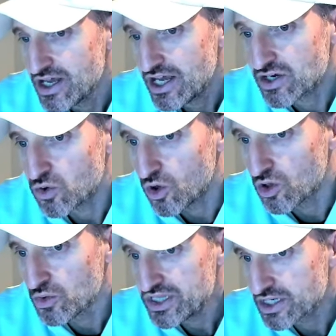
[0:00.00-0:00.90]
and all
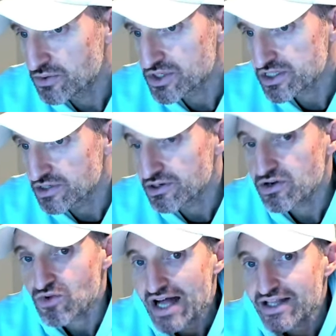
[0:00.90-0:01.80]
we did was literally
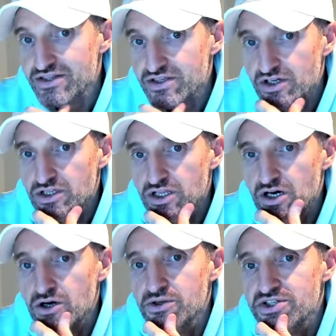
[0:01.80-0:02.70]
rallying to the
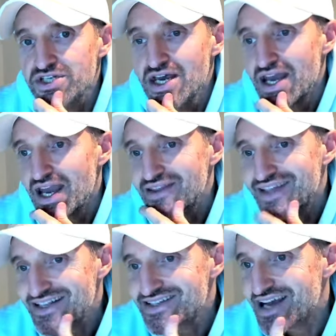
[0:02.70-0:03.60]
close. And
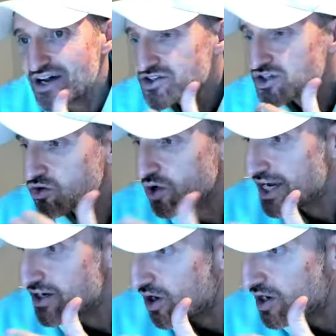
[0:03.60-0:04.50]
that sounds
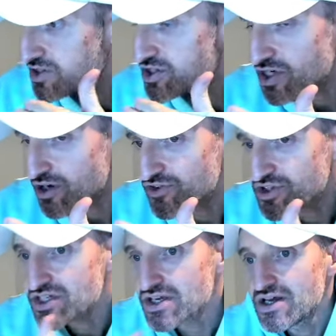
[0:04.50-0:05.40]
great on the
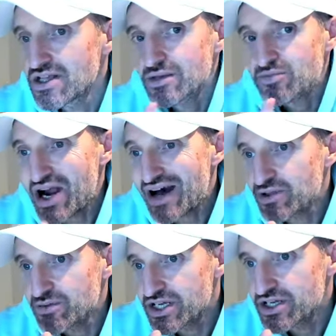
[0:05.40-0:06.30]
surface. The
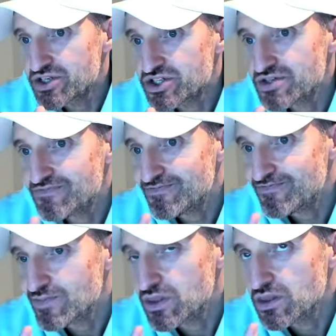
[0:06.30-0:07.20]
problem is
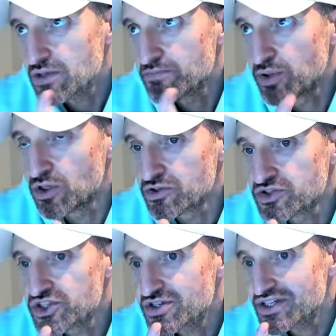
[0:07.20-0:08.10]
the
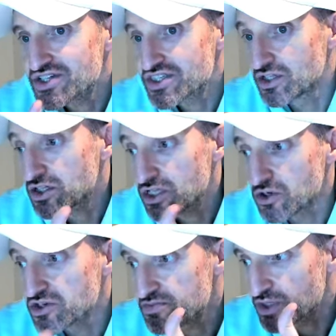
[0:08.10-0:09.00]
bulls still
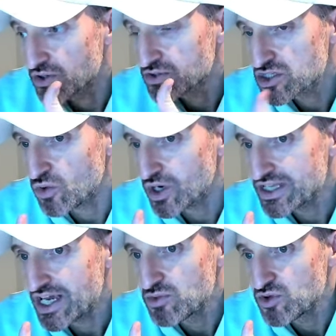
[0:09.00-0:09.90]
closed below the
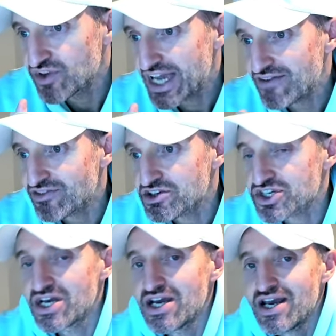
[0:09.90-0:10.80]
twenty-day moving average.
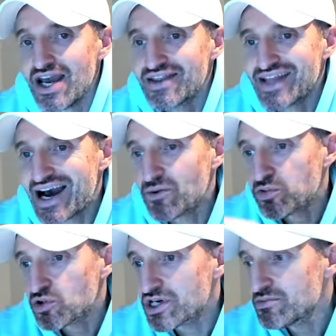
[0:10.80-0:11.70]
And now
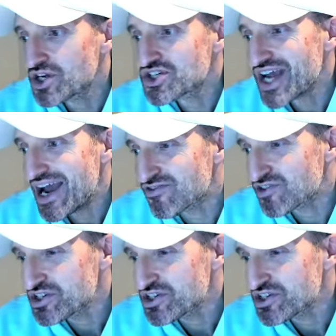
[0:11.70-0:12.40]
pretty much every